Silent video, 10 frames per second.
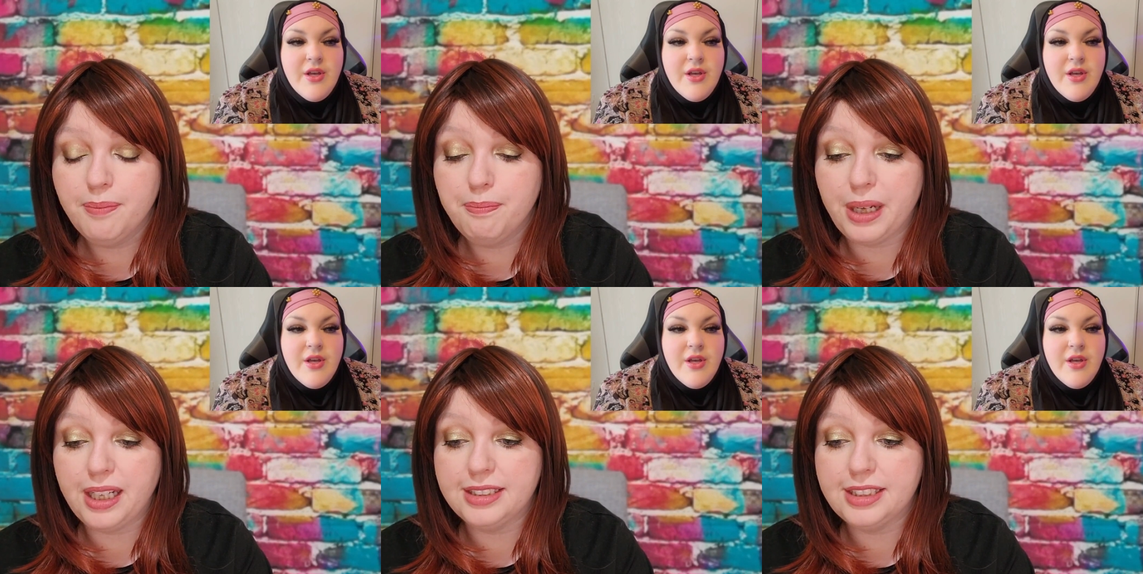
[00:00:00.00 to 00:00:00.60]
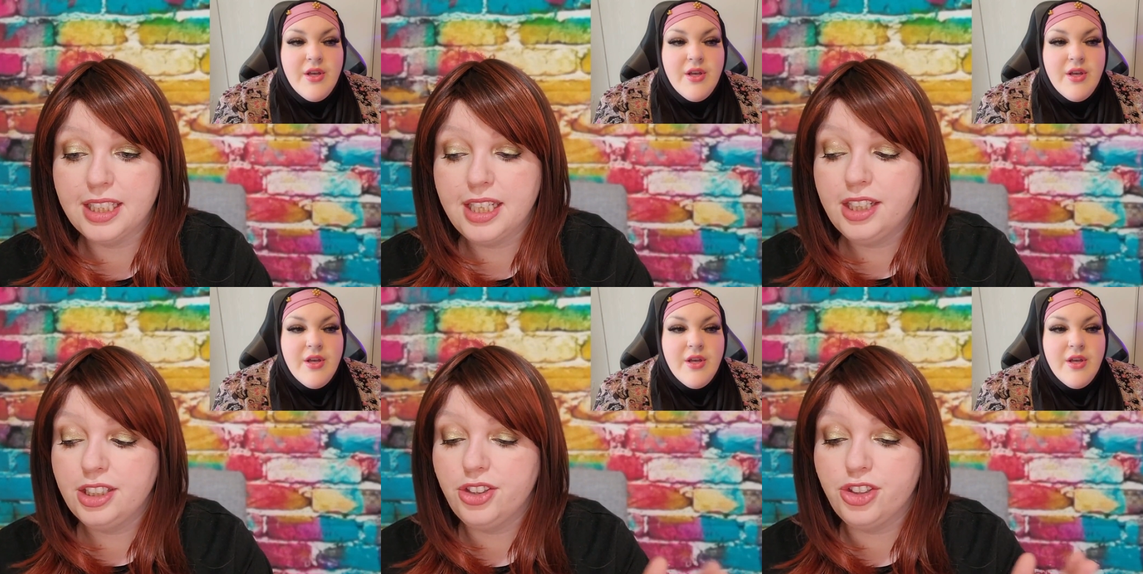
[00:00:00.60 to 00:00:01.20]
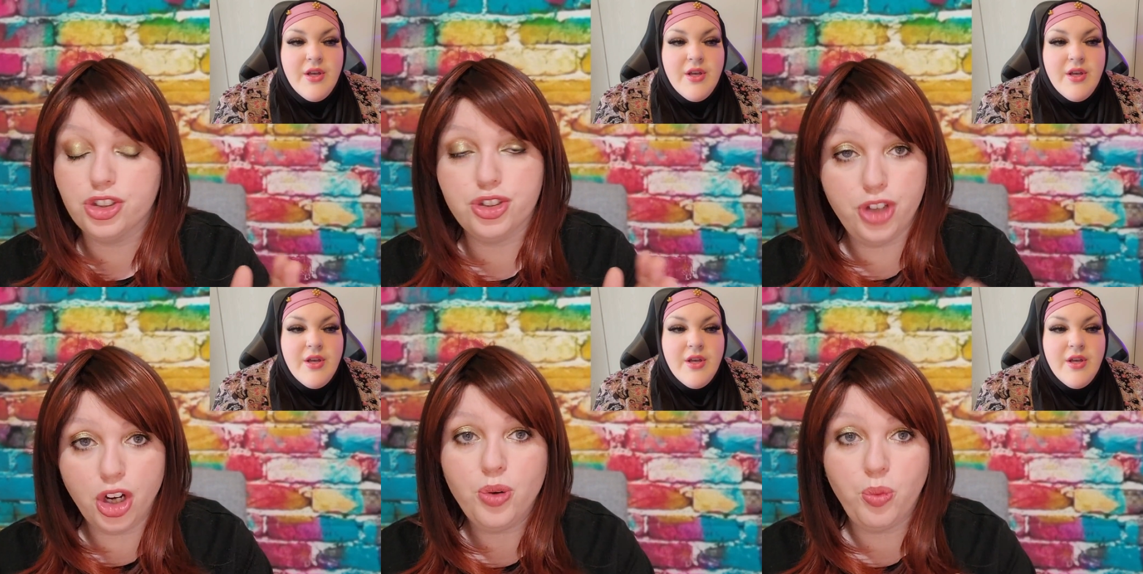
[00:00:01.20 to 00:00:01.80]
Speaker 1: but there's
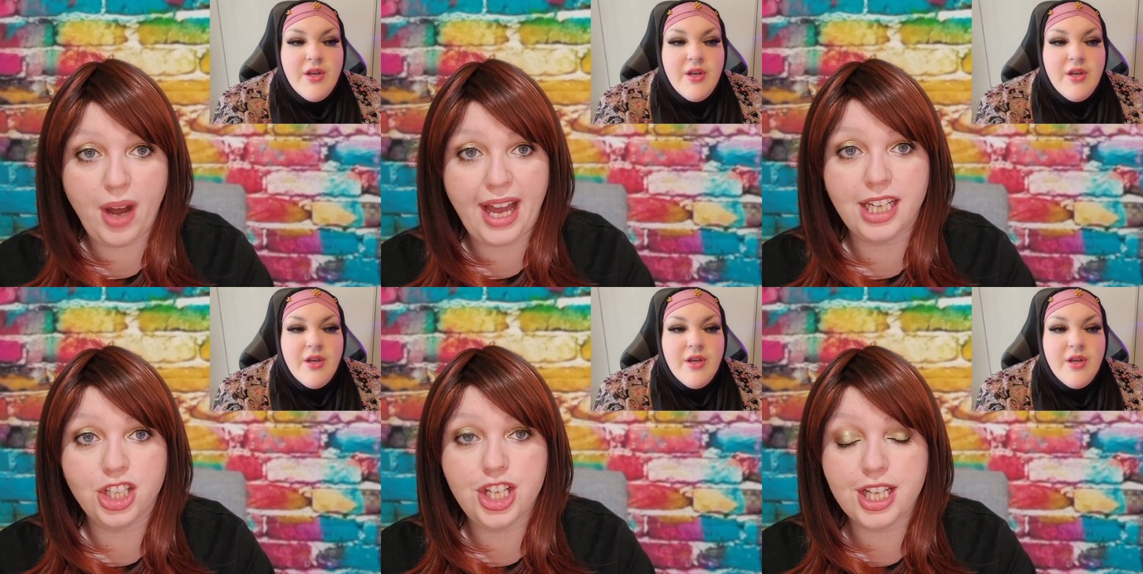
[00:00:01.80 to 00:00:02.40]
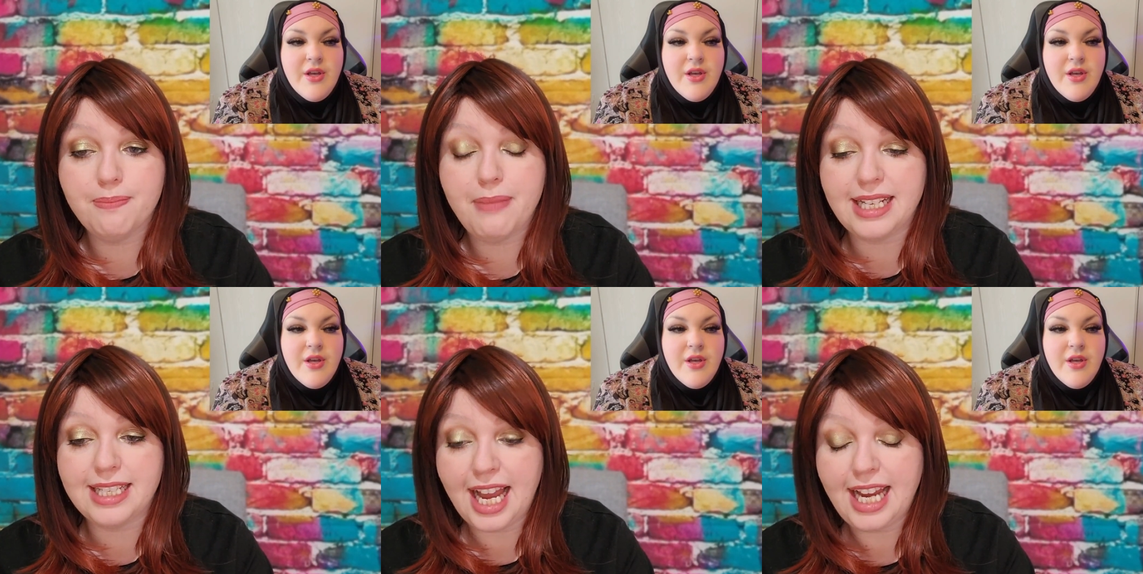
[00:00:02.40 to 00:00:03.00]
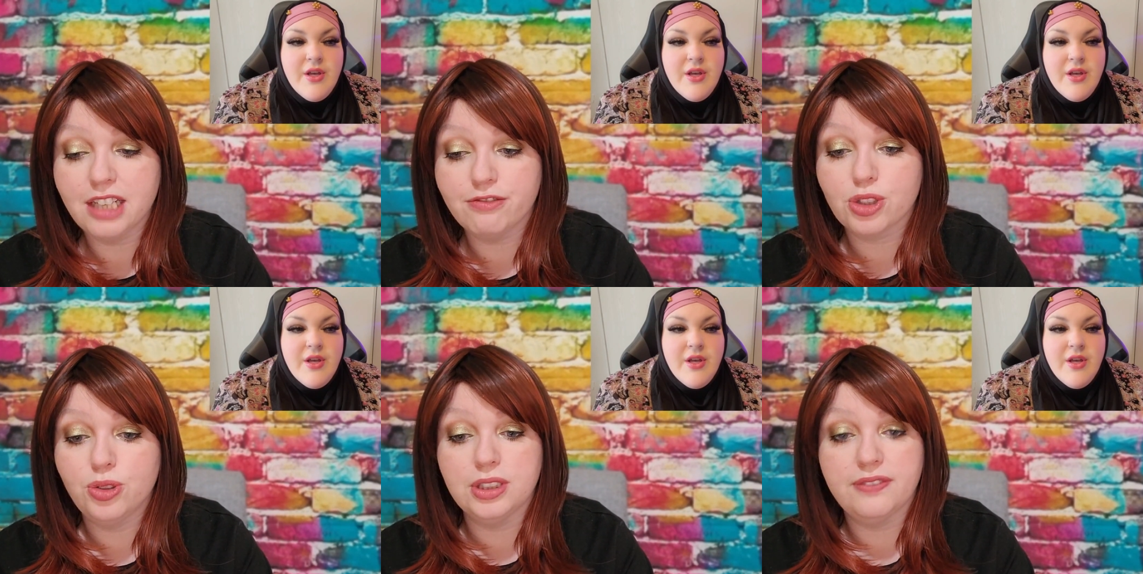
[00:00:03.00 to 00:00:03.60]
no way she can maintain a
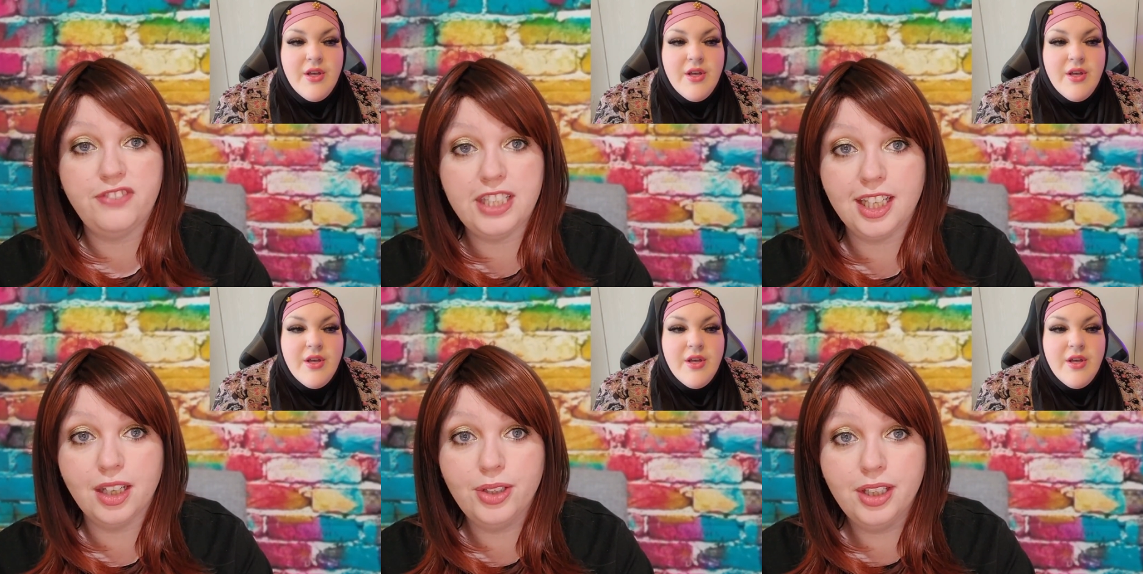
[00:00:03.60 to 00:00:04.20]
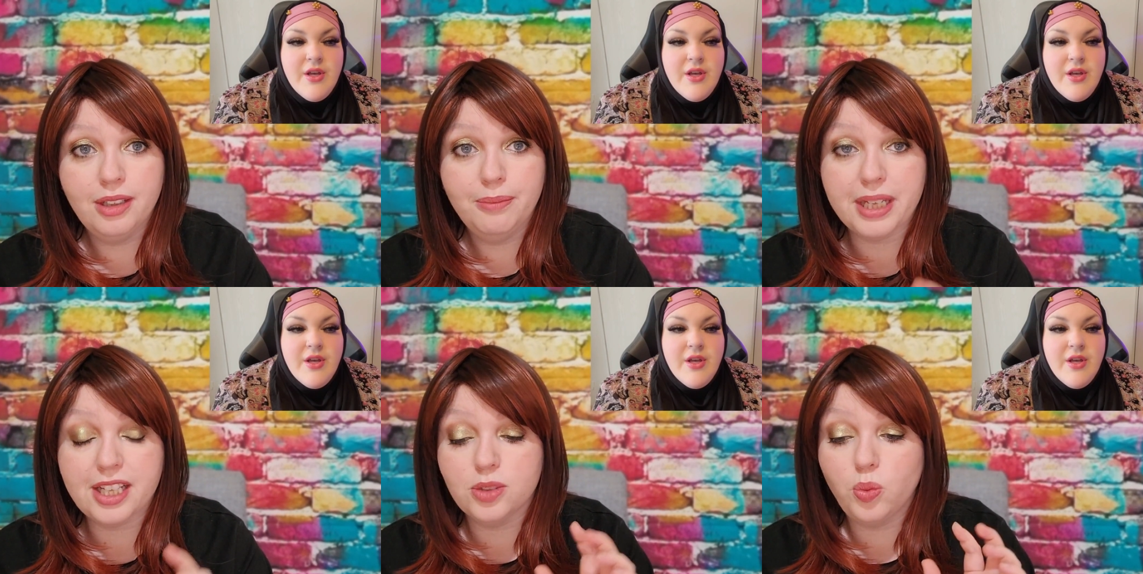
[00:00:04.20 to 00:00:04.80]
recorded video, because